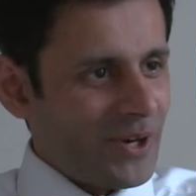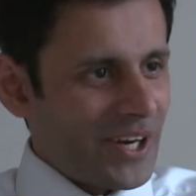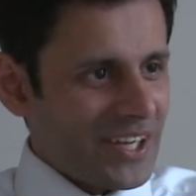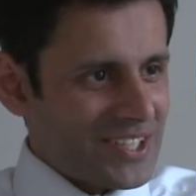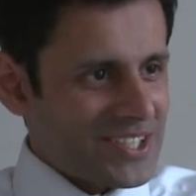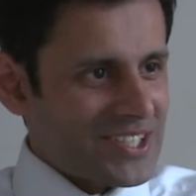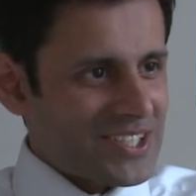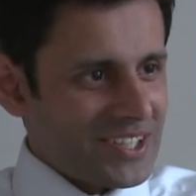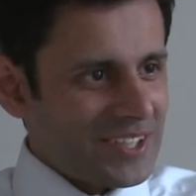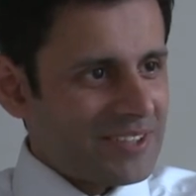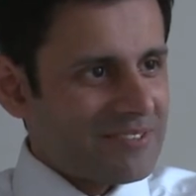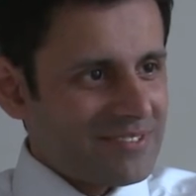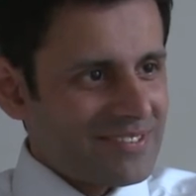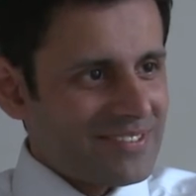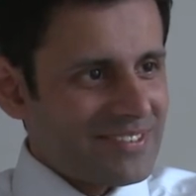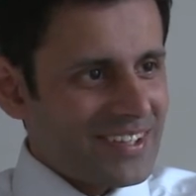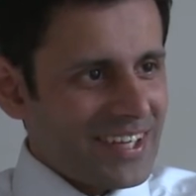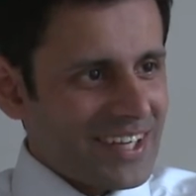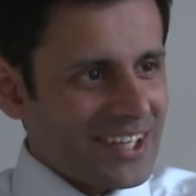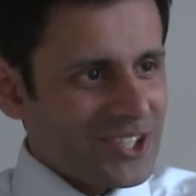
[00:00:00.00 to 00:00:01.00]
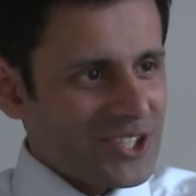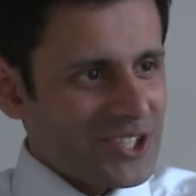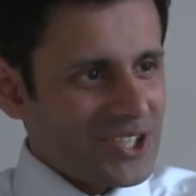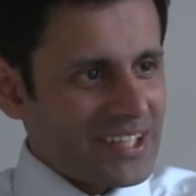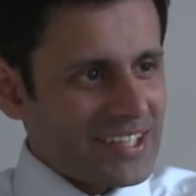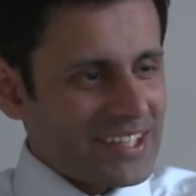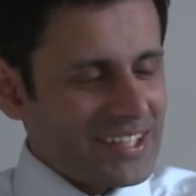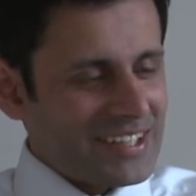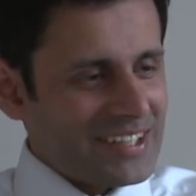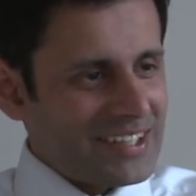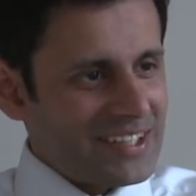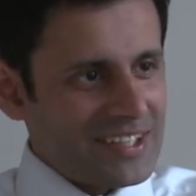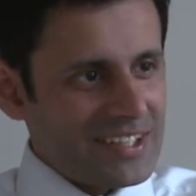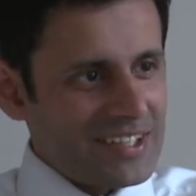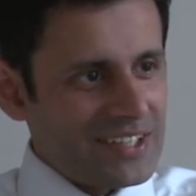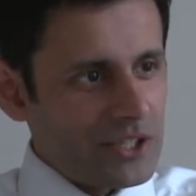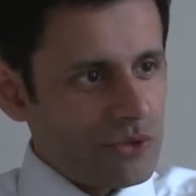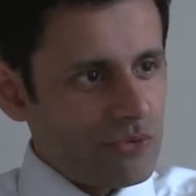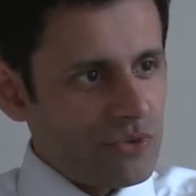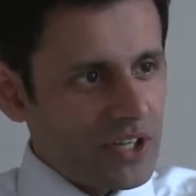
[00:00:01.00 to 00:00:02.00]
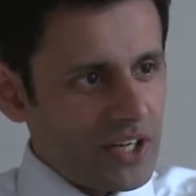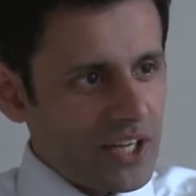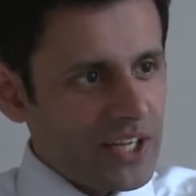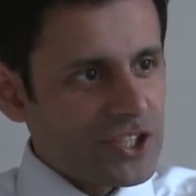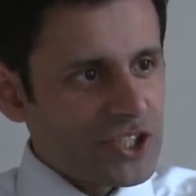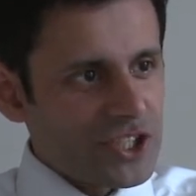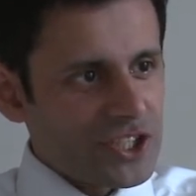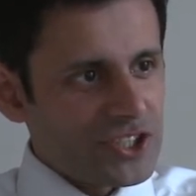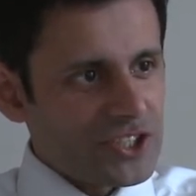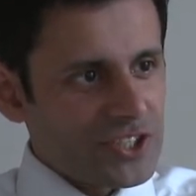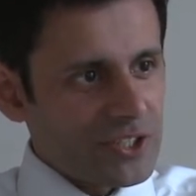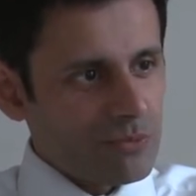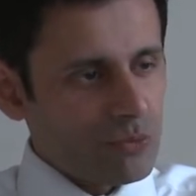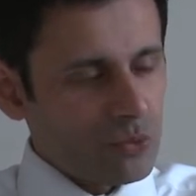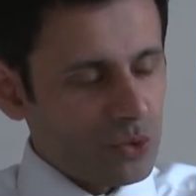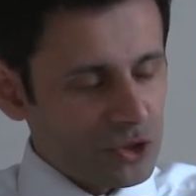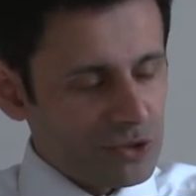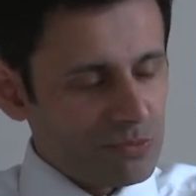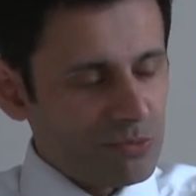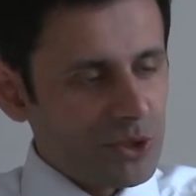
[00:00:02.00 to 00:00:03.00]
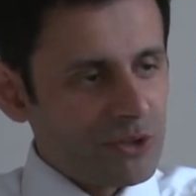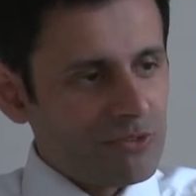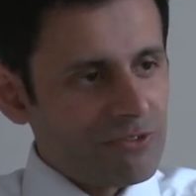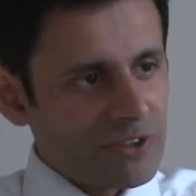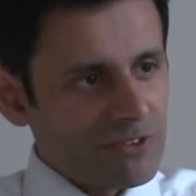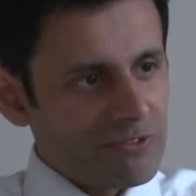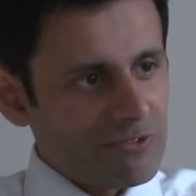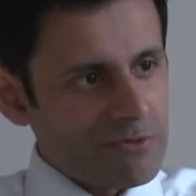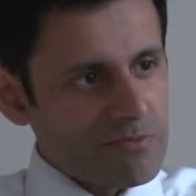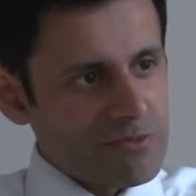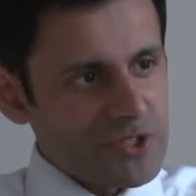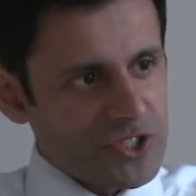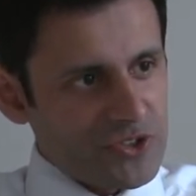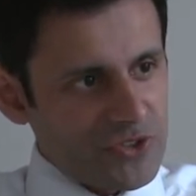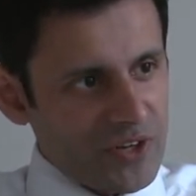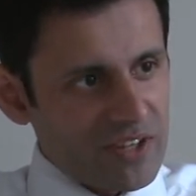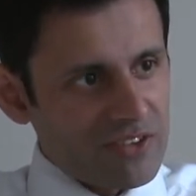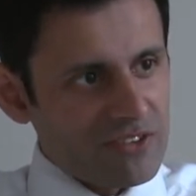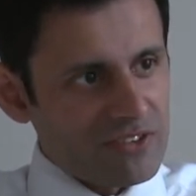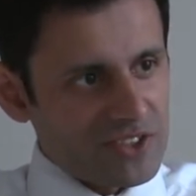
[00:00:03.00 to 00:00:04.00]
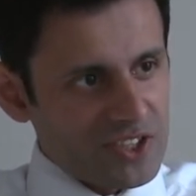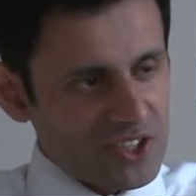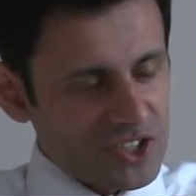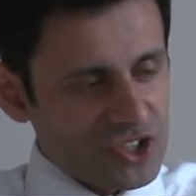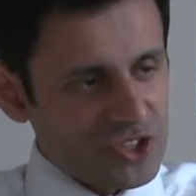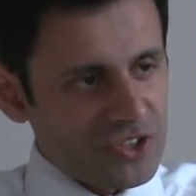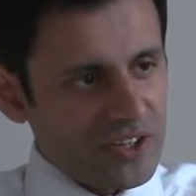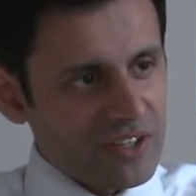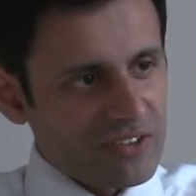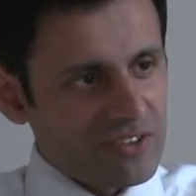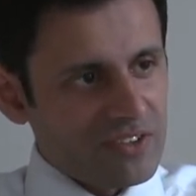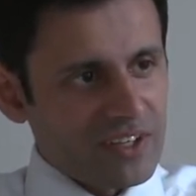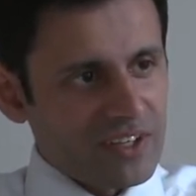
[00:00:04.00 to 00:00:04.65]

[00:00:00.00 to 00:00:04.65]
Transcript: Brexit, actually the, the relationship was moving from strength to strength